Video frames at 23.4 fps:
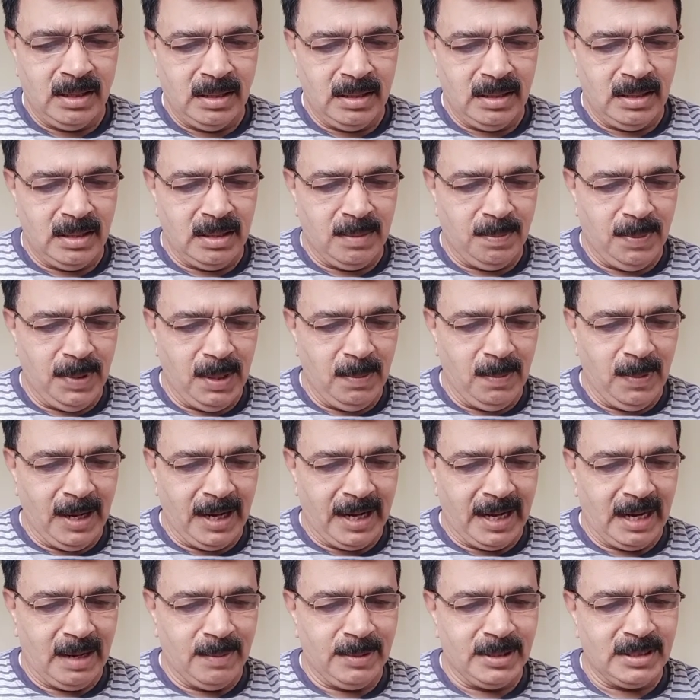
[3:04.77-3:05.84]
p black
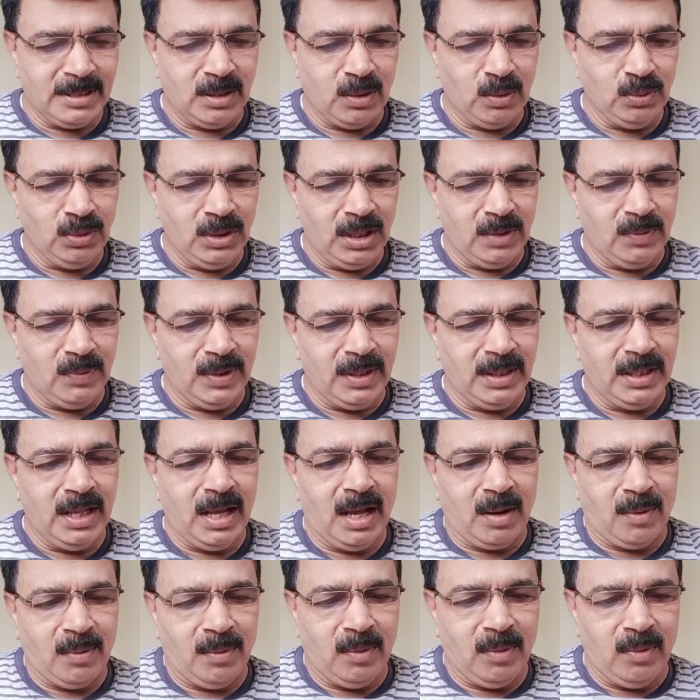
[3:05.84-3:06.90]
elements, how that one
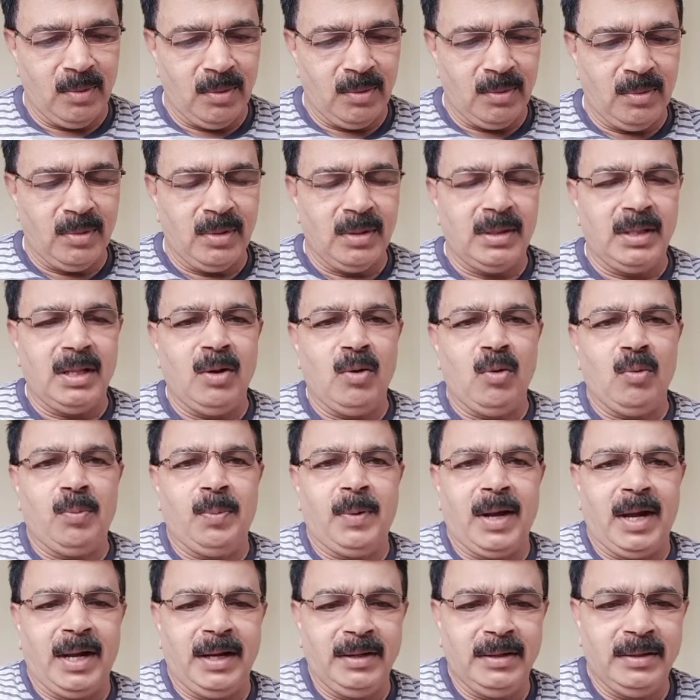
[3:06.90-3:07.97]
they
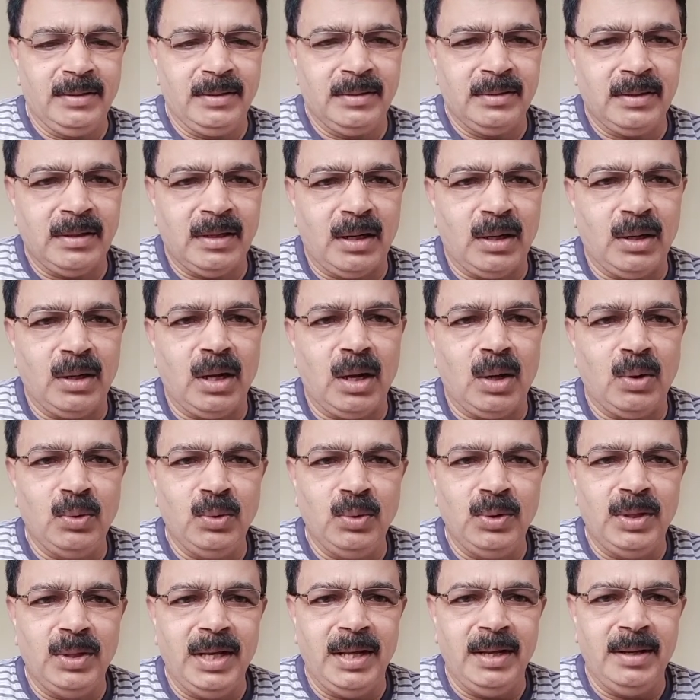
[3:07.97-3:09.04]
obtain and how do
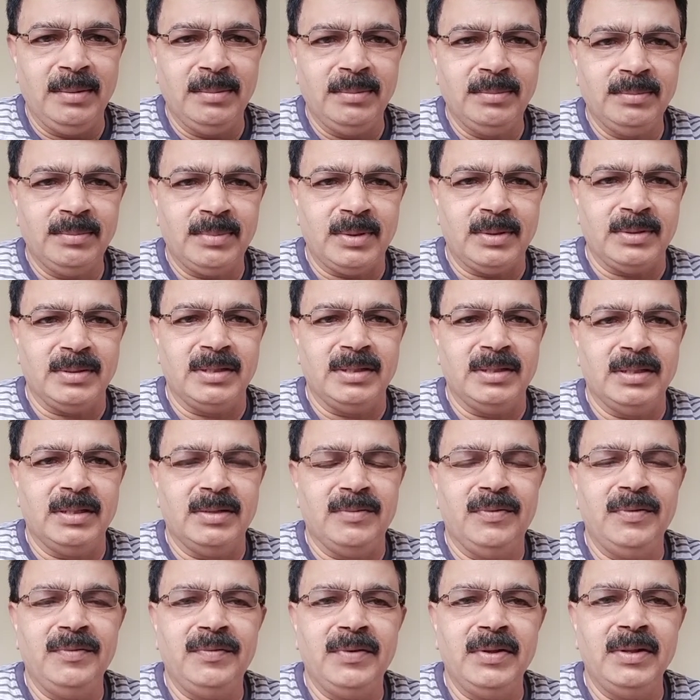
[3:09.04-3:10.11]
they present in the
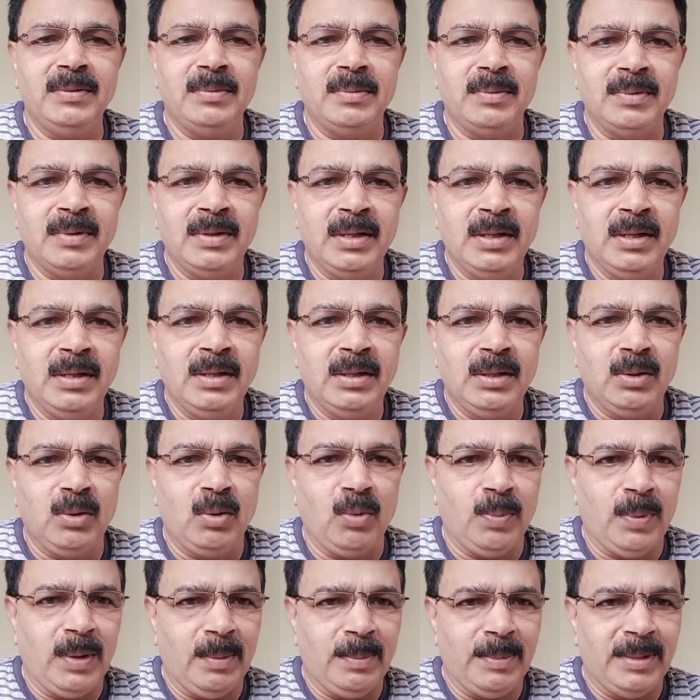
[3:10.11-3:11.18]
15th group
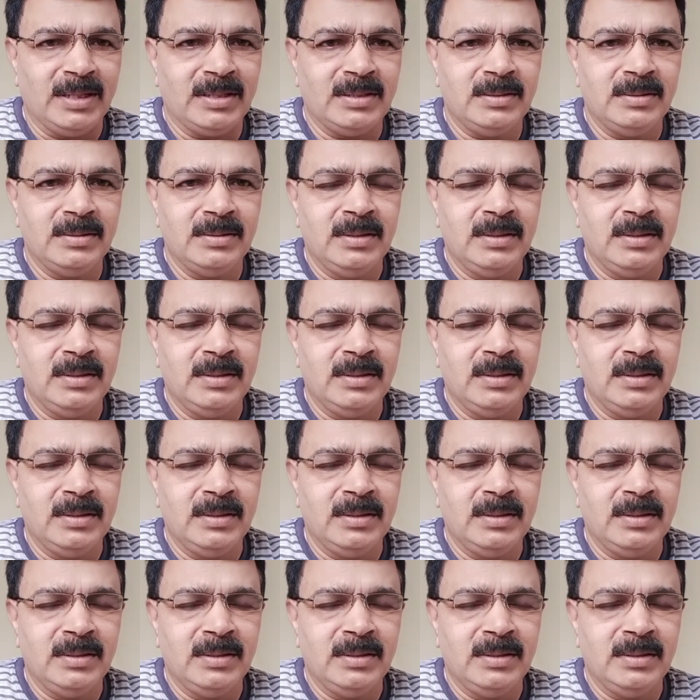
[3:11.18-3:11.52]
elements: